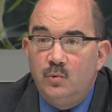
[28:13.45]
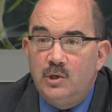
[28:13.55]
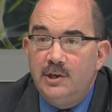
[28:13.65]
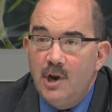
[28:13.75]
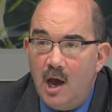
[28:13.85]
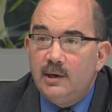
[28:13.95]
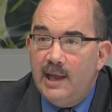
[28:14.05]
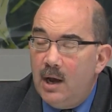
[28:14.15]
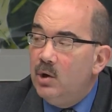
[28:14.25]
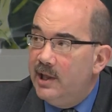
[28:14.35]
did not
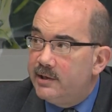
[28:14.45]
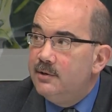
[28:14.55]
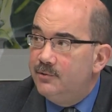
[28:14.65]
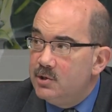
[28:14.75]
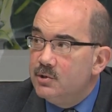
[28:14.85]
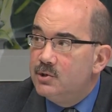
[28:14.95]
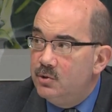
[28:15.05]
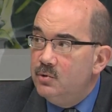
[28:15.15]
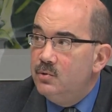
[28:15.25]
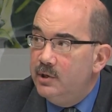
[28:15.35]
allow elected officials
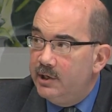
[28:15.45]
to